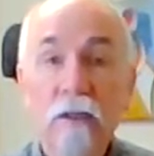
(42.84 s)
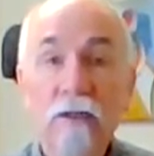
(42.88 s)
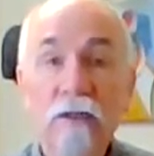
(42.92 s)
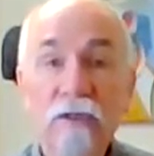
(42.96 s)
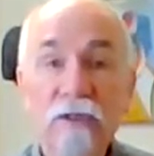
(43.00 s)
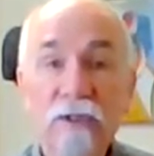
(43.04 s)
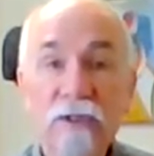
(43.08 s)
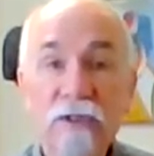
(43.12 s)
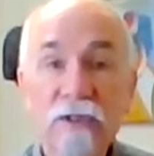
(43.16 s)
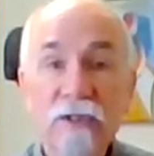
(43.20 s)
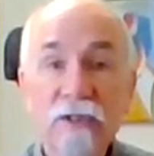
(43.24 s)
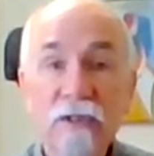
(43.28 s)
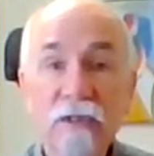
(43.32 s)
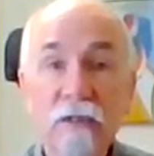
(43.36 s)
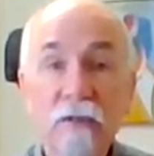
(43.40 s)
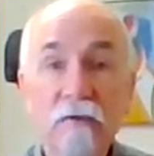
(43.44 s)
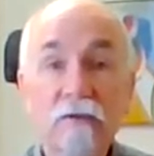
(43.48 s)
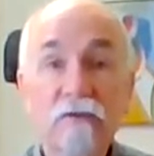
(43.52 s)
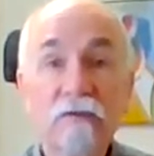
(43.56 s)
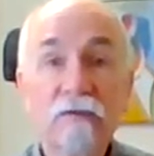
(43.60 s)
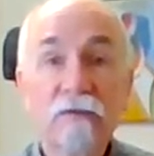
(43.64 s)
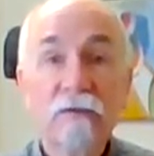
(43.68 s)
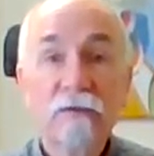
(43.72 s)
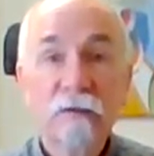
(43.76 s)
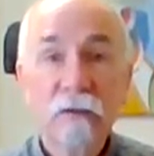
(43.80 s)
This is
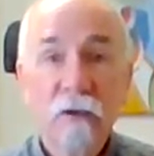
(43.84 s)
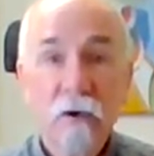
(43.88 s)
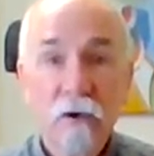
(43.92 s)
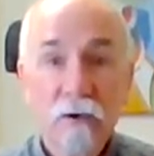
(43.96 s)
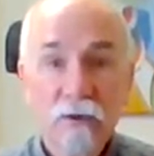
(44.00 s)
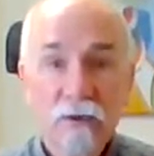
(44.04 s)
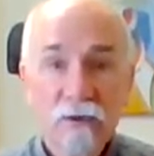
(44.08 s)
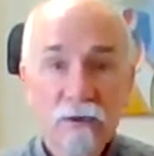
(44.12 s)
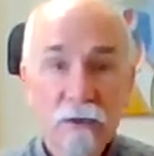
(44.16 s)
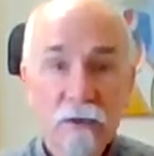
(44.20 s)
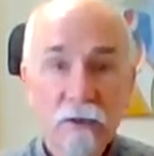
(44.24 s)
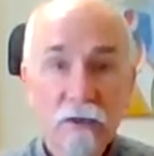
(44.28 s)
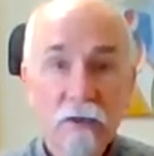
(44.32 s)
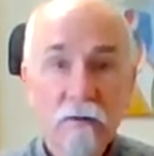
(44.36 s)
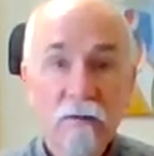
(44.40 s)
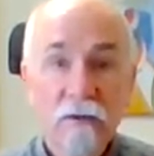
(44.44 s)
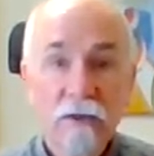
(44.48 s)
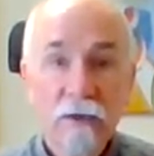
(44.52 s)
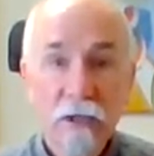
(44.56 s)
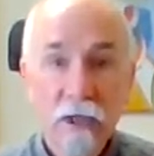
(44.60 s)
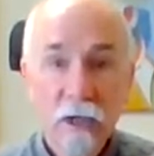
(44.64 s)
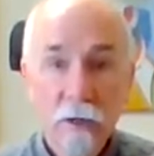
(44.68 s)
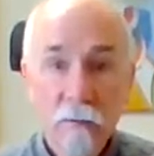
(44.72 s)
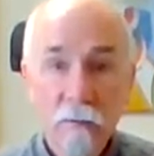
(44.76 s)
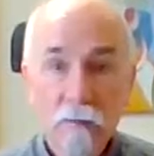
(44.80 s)
the first of
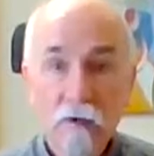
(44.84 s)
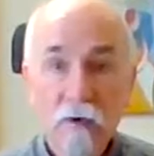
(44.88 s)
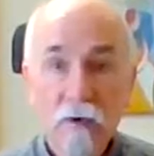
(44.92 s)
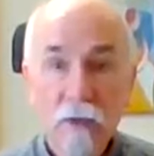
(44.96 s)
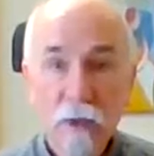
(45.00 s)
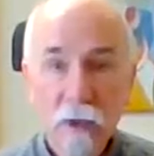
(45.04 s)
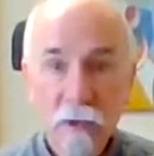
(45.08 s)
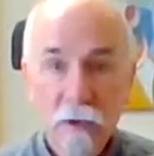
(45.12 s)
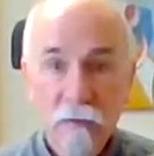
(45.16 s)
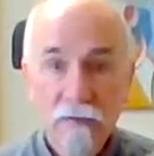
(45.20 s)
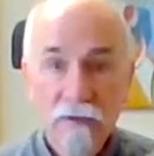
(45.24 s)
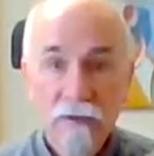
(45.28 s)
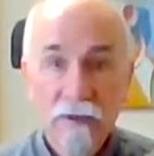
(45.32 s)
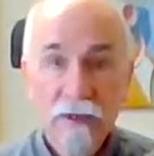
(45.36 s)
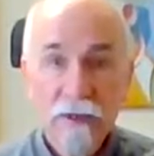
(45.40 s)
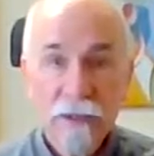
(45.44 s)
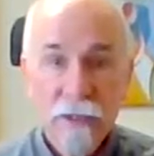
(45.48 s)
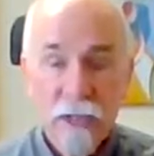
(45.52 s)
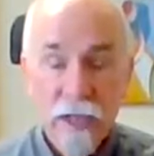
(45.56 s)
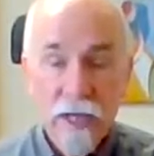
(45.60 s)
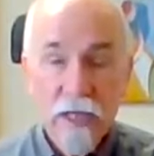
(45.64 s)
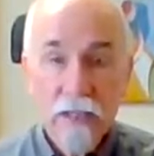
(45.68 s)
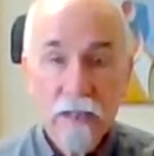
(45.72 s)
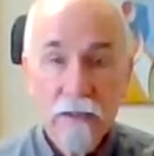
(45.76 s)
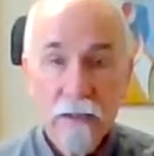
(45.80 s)
a number of
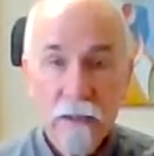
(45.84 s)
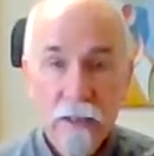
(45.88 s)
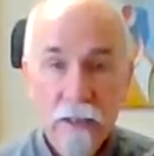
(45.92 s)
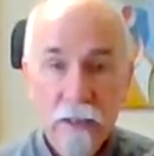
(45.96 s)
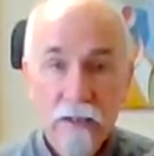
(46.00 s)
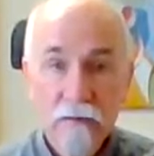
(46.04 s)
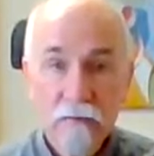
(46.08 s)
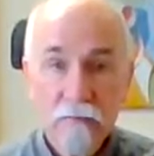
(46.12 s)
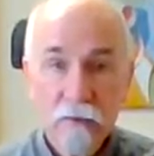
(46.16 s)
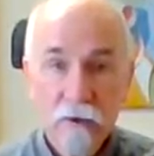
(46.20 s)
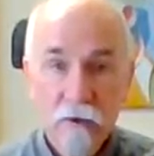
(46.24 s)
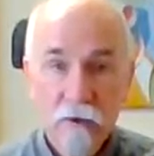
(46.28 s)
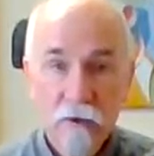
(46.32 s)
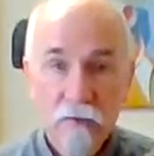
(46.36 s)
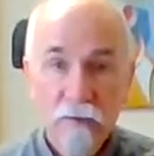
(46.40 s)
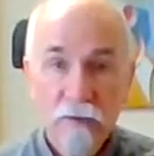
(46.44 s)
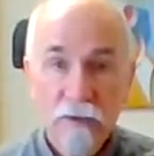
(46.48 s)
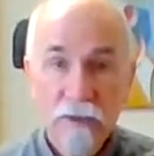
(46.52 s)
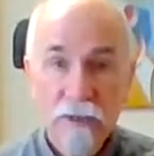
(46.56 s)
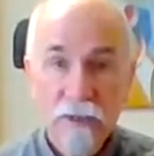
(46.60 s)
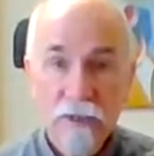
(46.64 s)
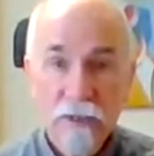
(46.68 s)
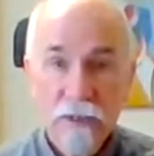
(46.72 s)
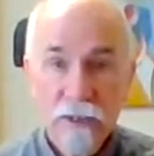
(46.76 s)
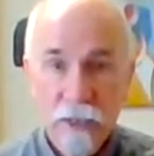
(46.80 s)
these 18
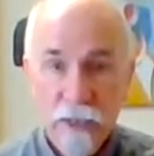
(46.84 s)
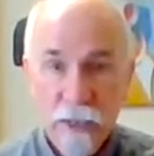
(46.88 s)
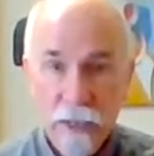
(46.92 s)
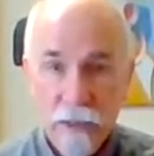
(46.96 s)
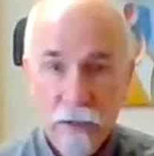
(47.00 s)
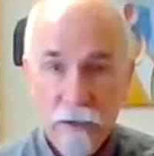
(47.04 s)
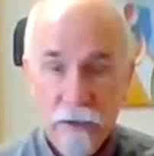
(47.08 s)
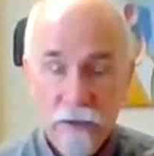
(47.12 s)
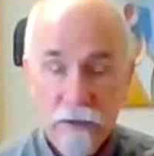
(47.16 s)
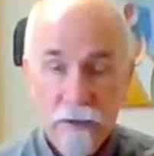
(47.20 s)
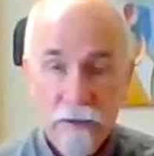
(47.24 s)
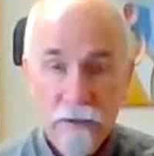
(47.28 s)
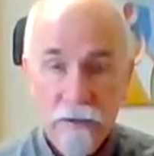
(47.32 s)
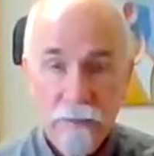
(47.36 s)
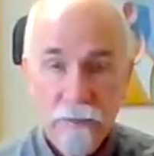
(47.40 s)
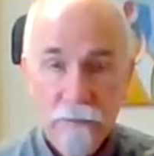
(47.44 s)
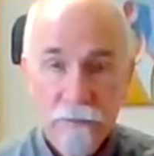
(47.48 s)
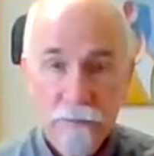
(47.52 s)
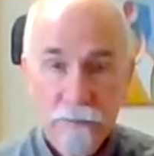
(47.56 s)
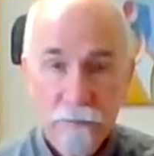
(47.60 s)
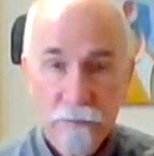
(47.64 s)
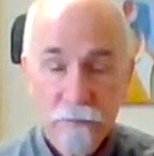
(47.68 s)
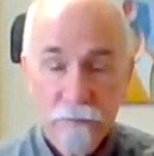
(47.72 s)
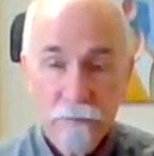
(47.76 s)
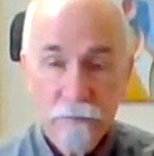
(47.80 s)
movement sets.
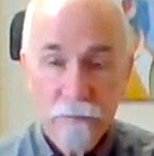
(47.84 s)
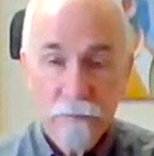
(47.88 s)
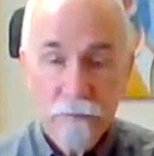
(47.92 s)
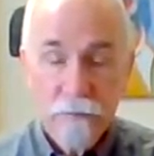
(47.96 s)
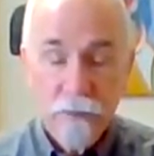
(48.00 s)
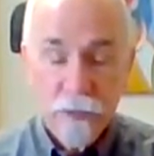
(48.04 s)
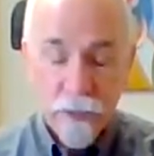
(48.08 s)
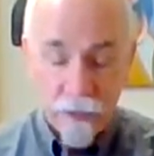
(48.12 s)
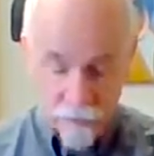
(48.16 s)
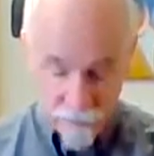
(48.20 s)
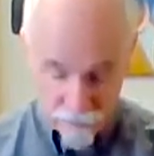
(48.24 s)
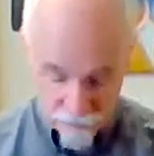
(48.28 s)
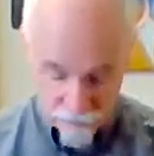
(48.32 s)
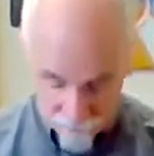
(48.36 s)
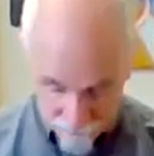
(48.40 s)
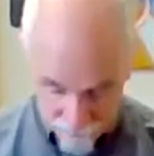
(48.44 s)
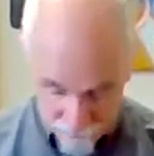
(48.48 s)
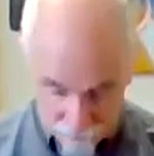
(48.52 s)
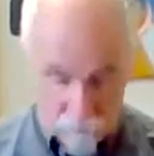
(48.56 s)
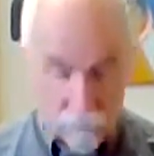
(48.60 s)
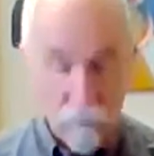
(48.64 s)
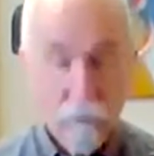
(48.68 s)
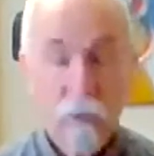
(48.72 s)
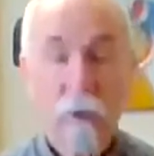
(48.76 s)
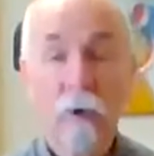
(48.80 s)
As I
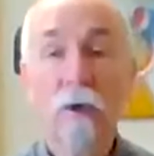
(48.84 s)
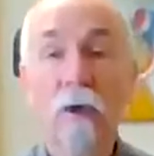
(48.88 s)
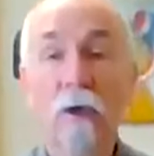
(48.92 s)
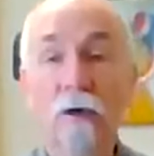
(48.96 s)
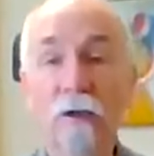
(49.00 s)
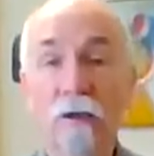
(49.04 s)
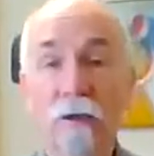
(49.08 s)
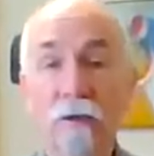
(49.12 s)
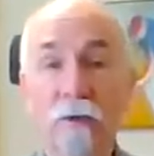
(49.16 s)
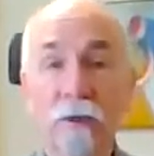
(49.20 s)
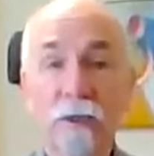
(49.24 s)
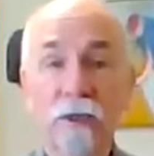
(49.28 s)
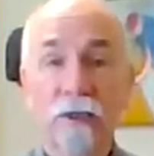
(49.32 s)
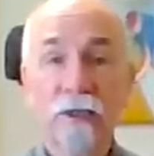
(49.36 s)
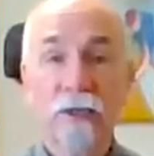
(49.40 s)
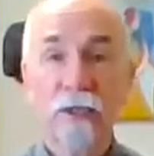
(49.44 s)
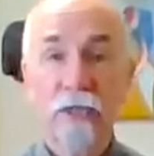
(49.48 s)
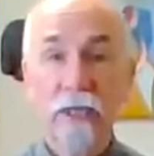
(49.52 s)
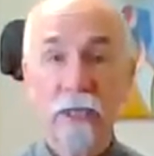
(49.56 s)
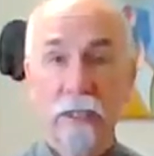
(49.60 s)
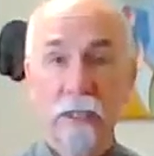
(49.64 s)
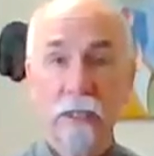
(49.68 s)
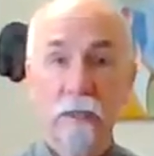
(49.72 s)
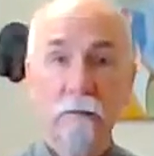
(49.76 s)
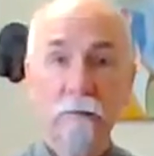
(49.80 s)
said, we're going to do it
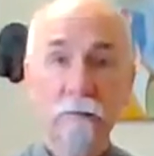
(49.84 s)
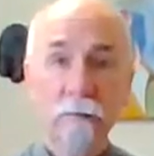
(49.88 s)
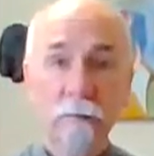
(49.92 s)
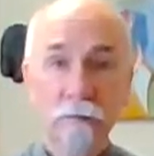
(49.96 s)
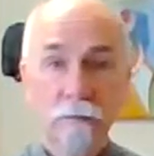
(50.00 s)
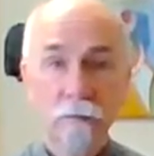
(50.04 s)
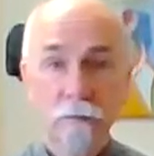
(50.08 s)
seated.